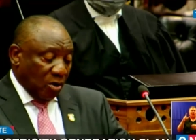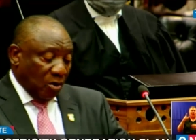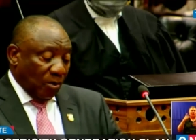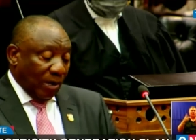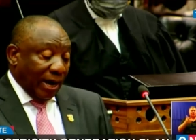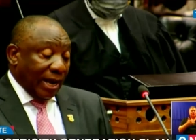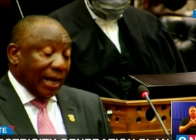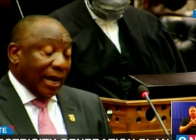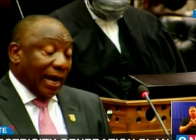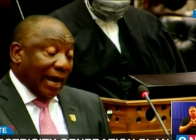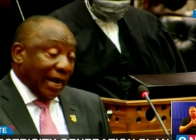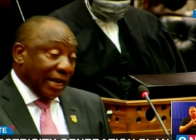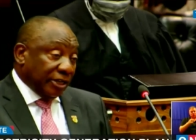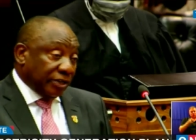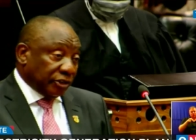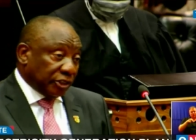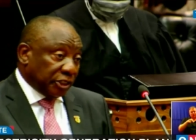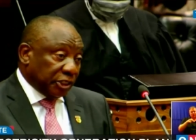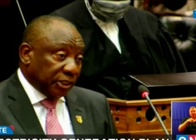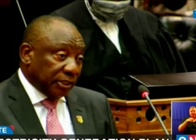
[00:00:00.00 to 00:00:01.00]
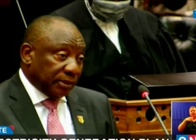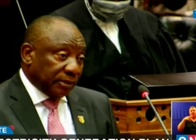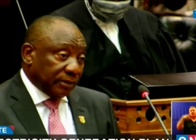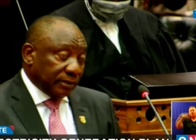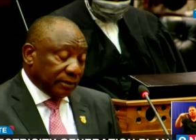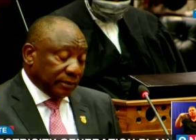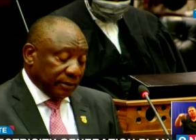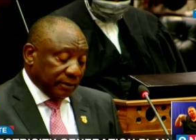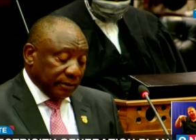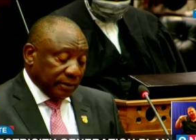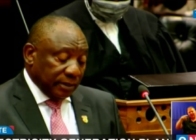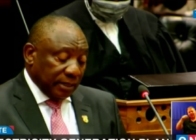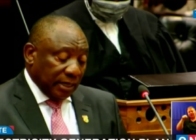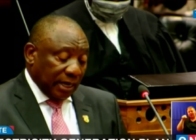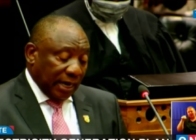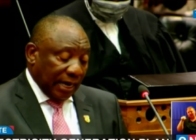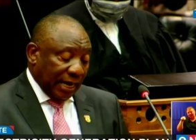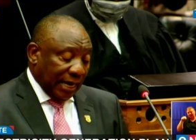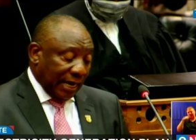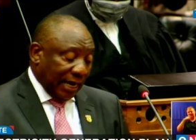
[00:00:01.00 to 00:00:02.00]
while hydrogen
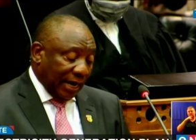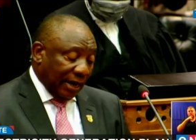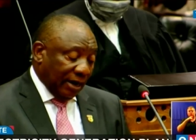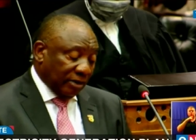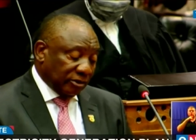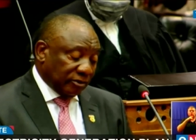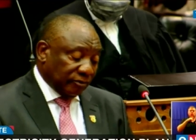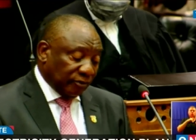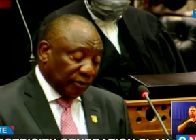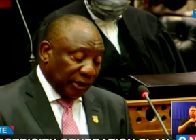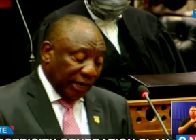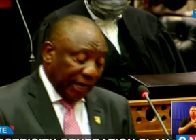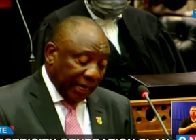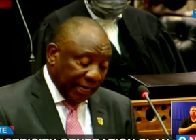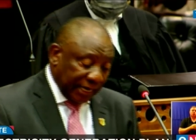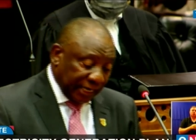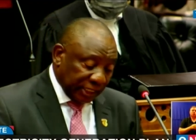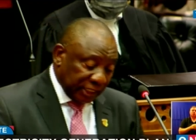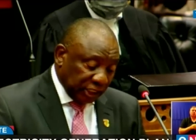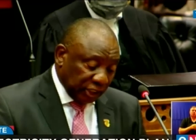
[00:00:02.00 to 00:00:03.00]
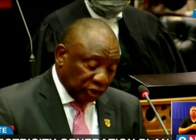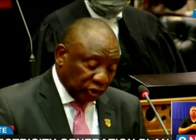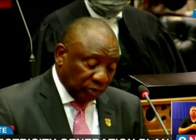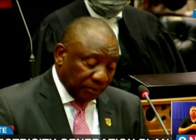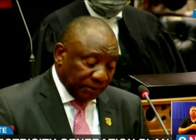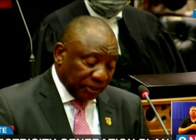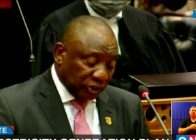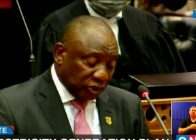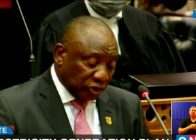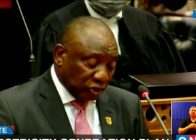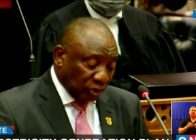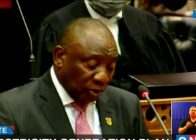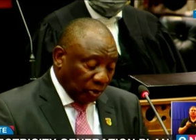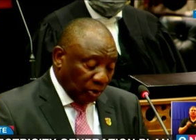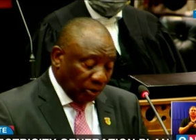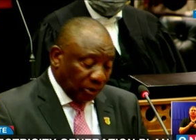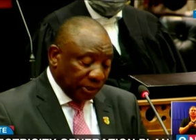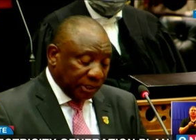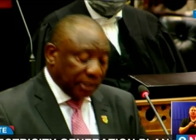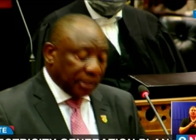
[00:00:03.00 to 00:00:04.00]
allows for energy to be
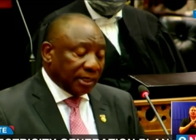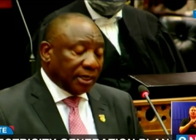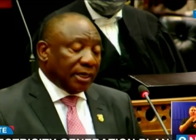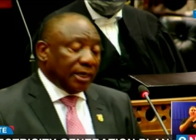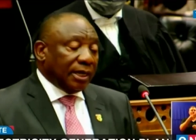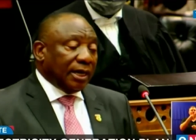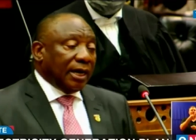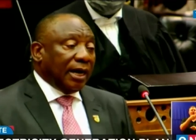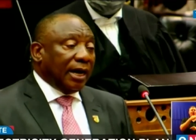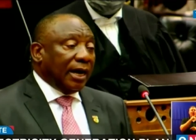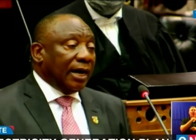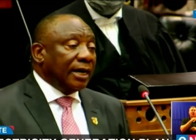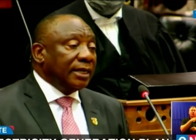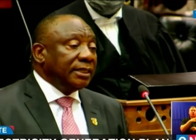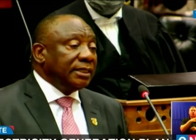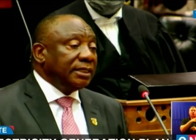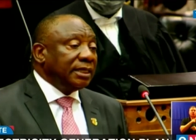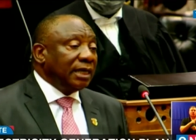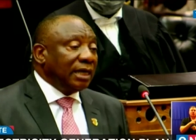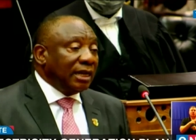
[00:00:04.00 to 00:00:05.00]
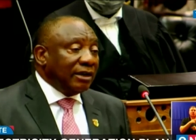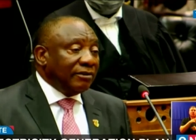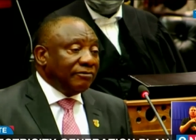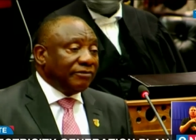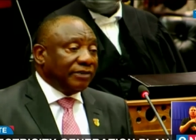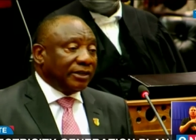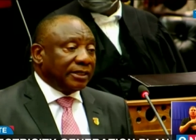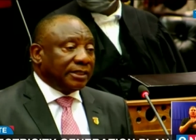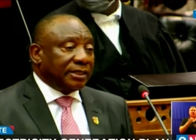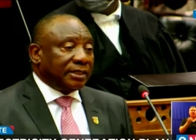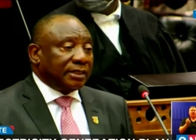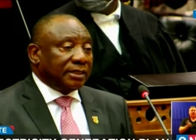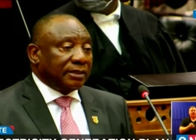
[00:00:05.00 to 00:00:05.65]
stored and delivered